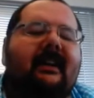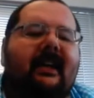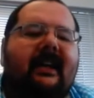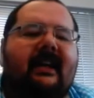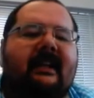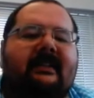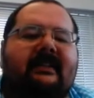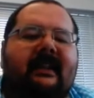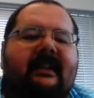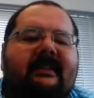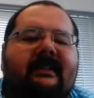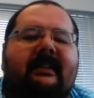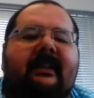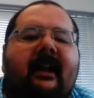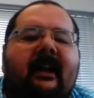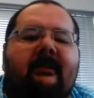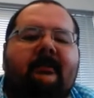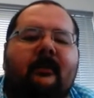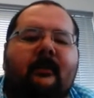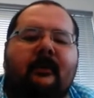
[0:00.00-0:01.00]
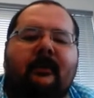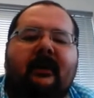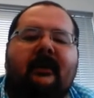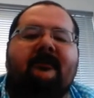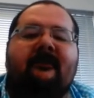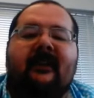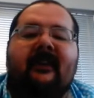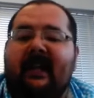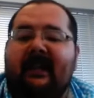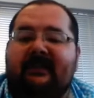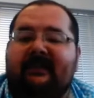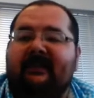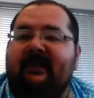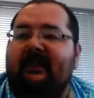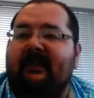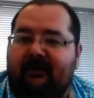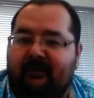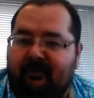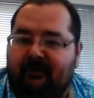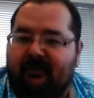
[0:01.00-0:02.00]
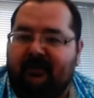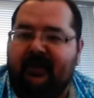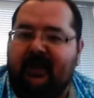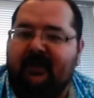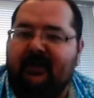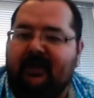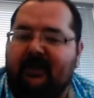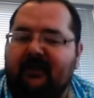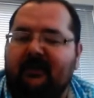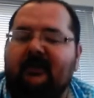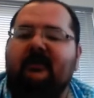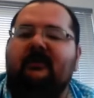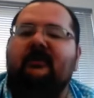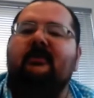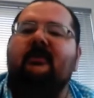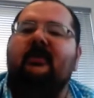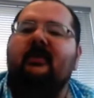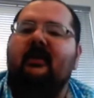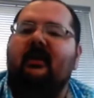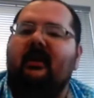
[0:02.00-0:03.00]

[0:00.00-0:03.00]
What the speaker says: it's a lot more advanced than your traditional